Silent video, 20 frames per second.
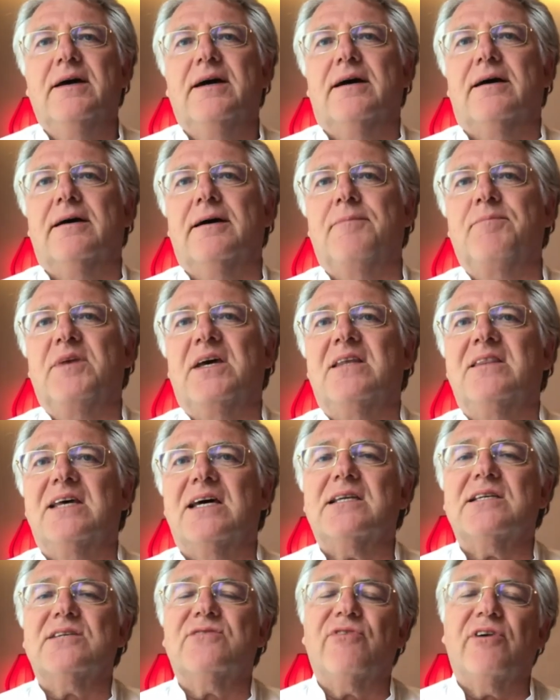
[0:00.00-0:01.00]
And
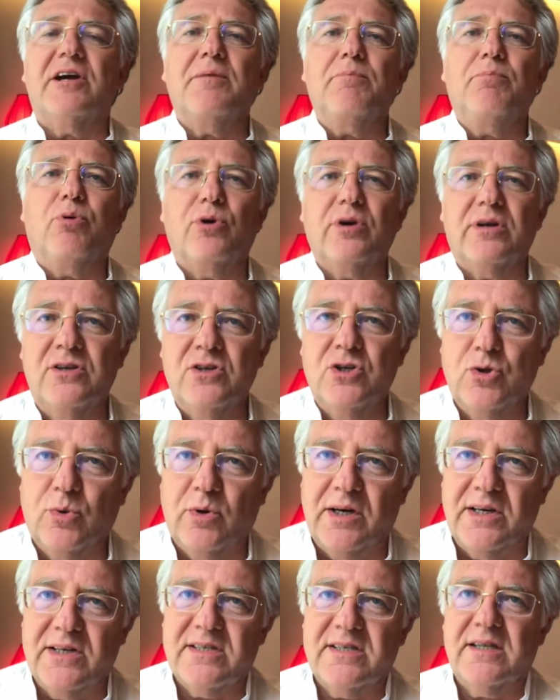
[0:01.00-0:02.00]
that is very important
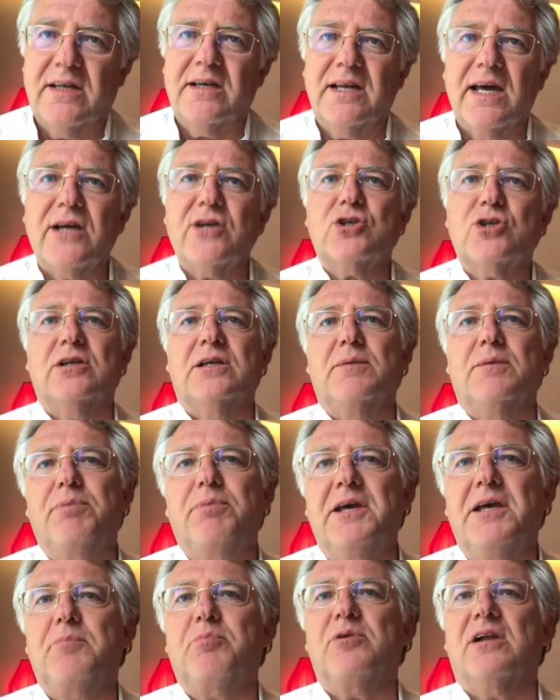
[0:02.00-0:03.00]
to us, that actually
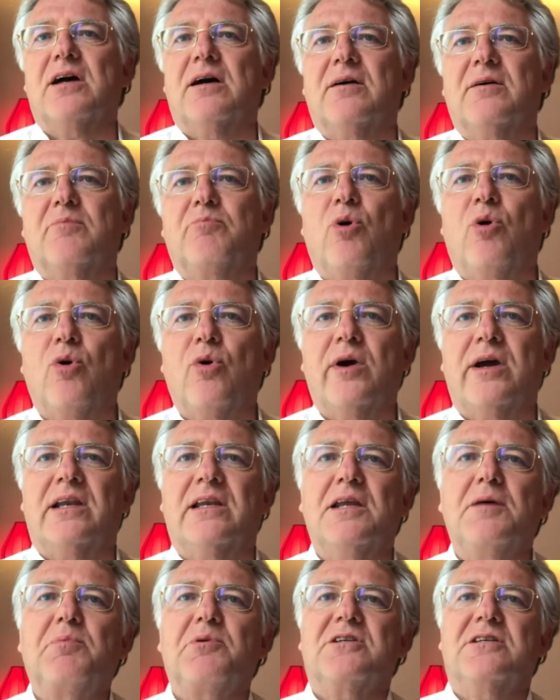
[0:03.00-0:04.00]
people are more at
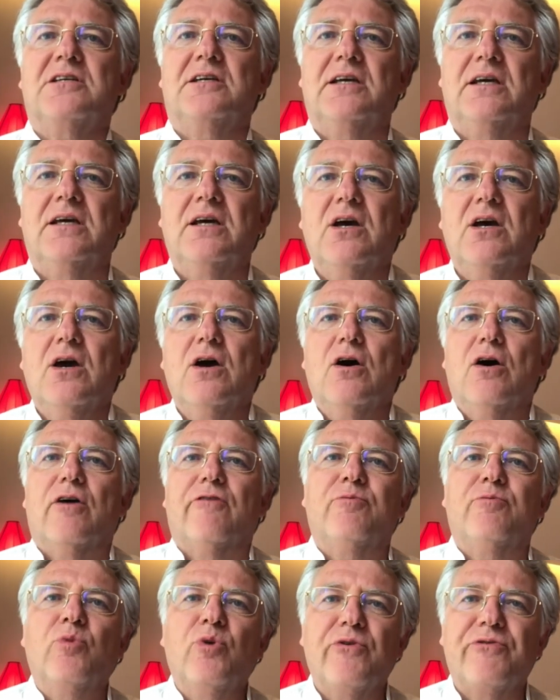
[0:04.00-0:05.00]
liberty
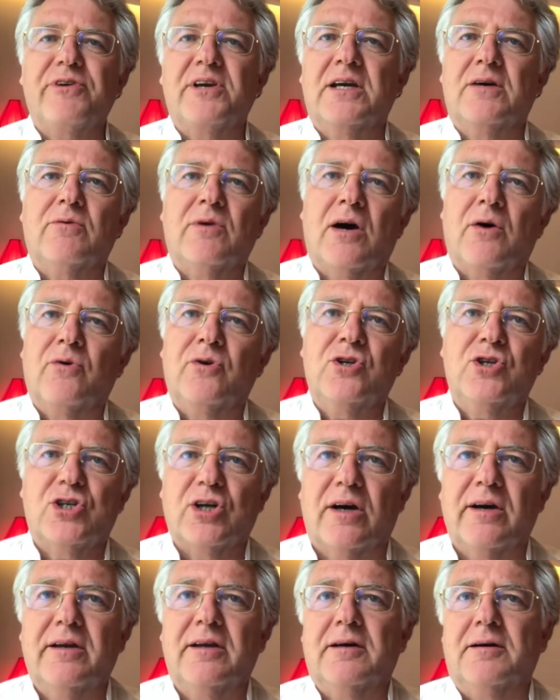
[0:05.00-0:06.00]
of moving around
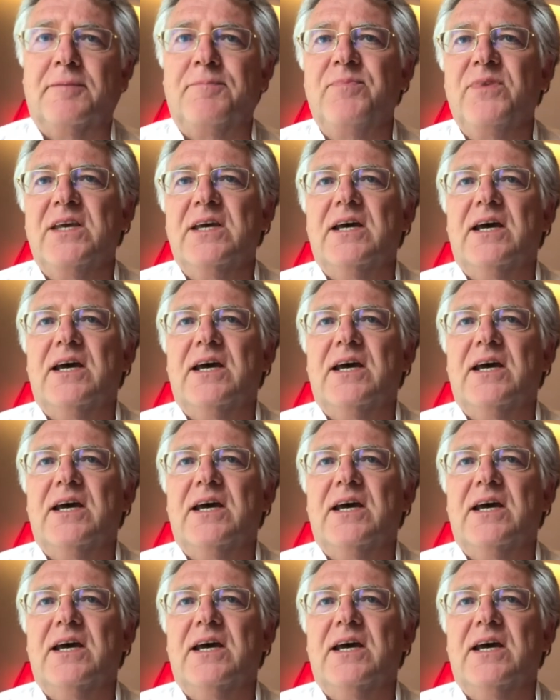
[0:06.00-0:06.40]
China.